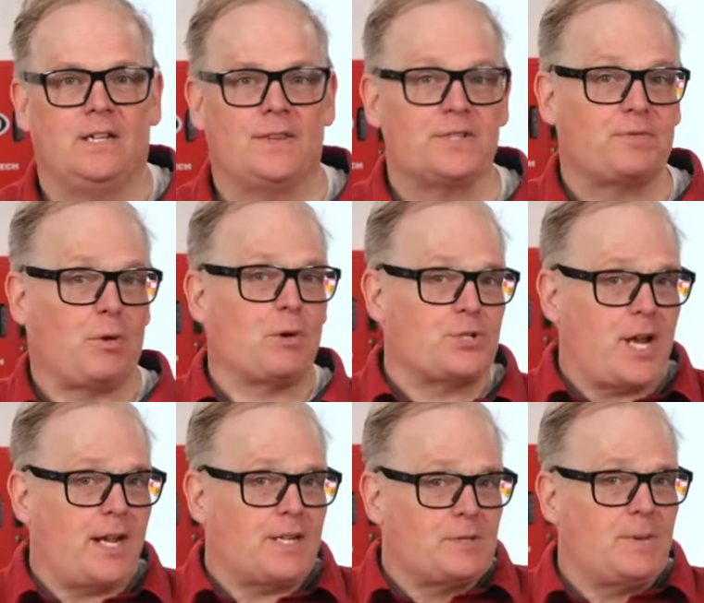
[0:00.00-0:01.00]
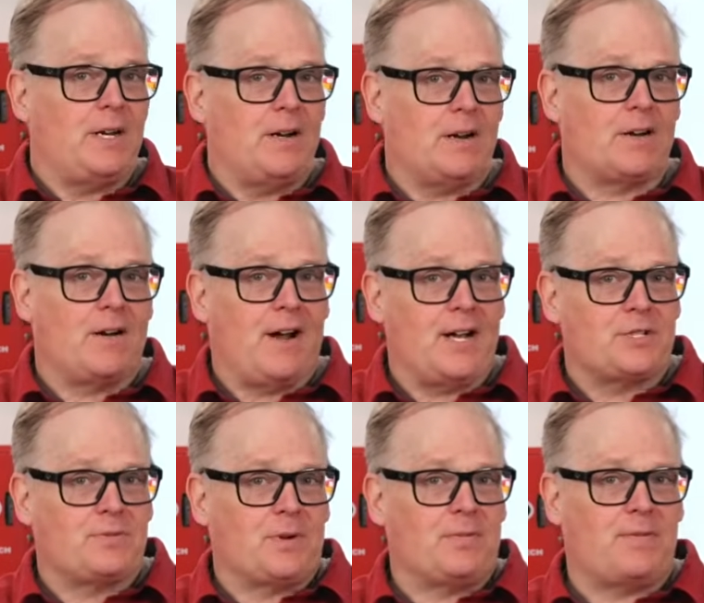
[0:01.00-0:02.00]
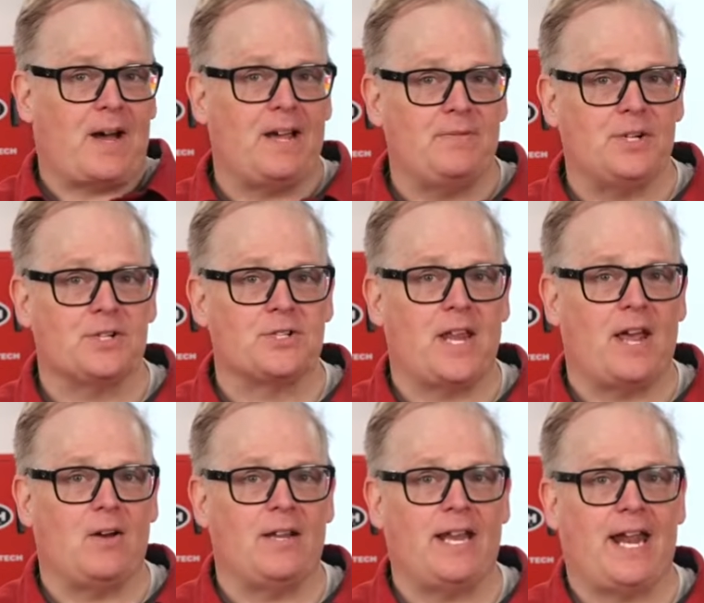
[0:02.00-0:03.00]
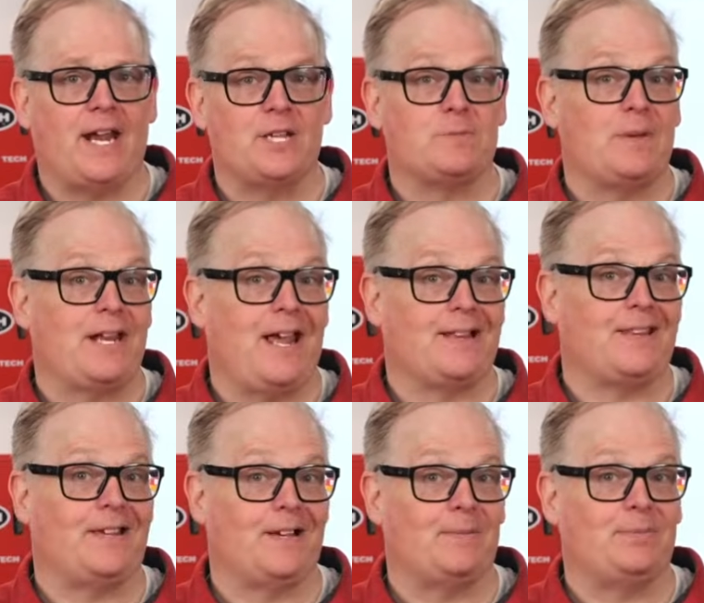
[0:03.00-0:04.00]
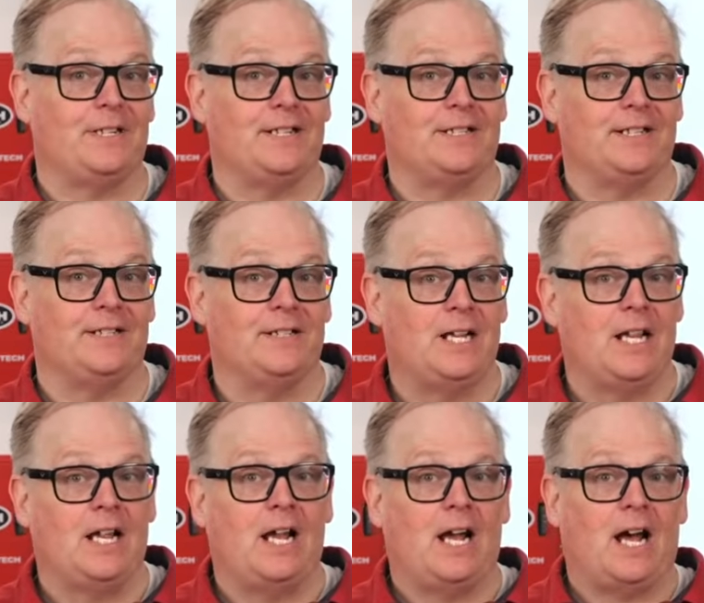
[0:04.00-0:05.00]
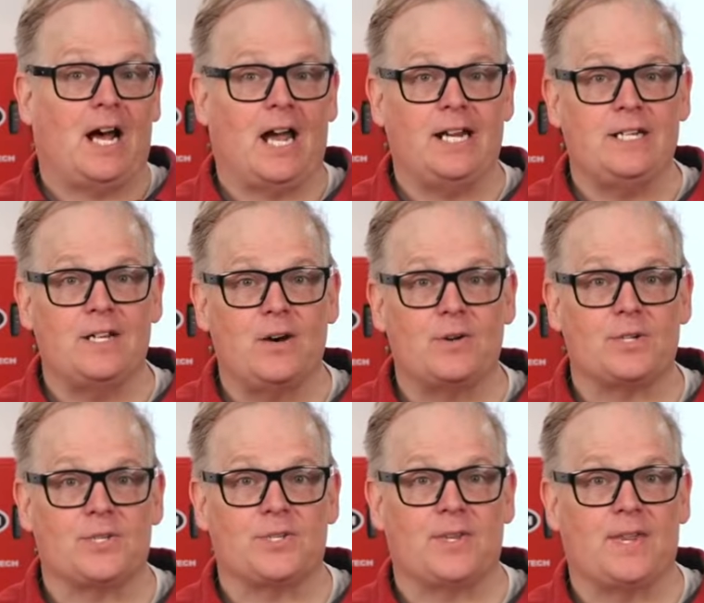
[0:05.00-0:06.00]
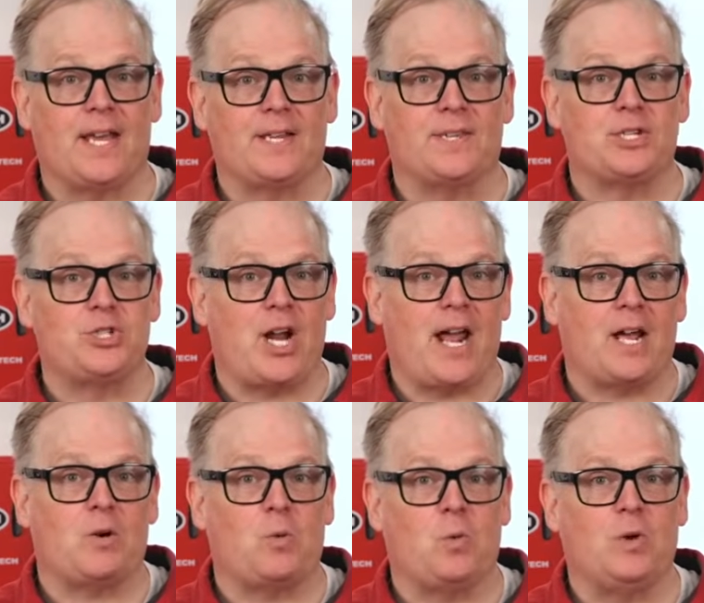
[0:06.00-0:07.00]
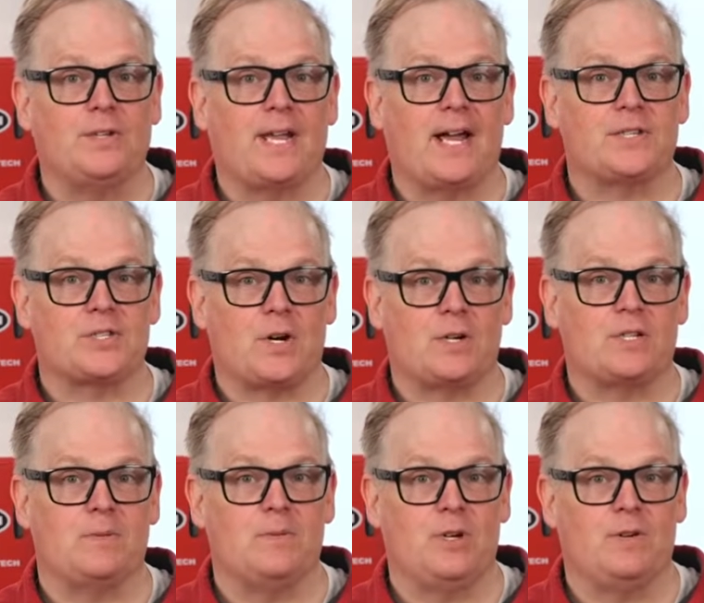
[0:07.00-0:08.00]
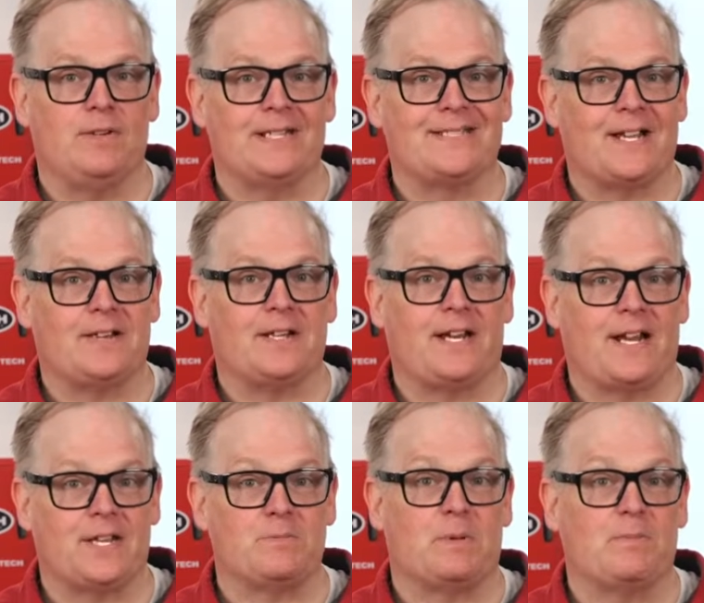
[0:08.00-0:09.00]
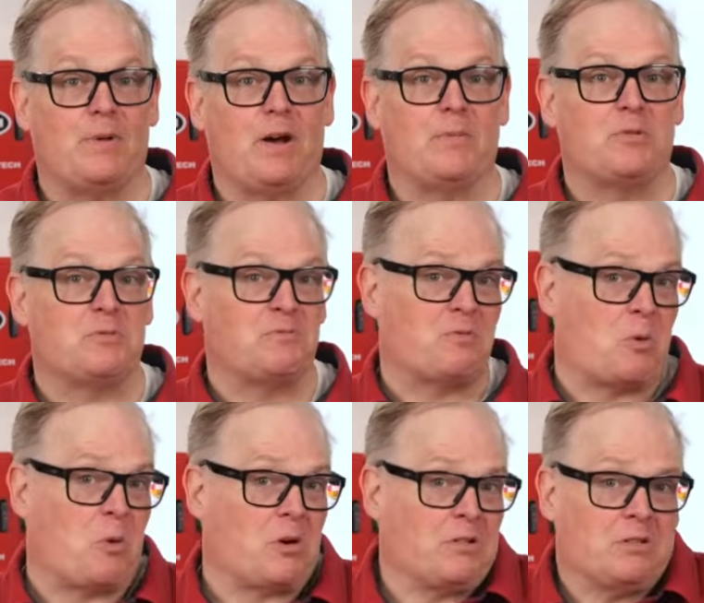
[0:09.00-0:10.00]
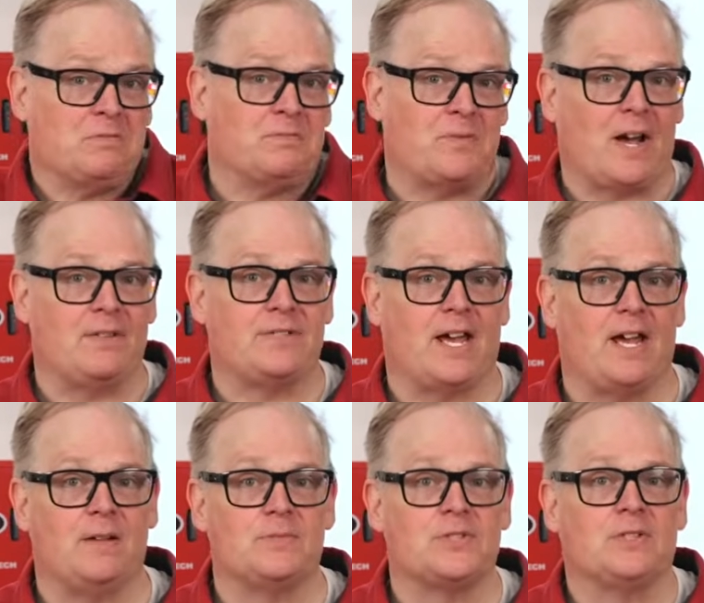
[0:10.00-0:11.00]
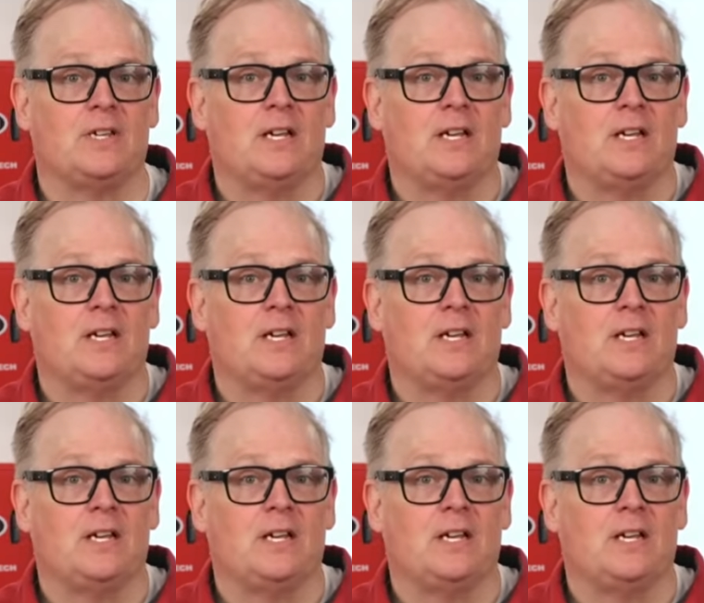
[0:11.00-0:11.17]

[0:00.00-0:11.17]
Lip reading: This floor jack, it's been in our garage for 5 years now and has been acting up lately. I noticed that the jack will not start to move until it has been pumped 4 or 5 times.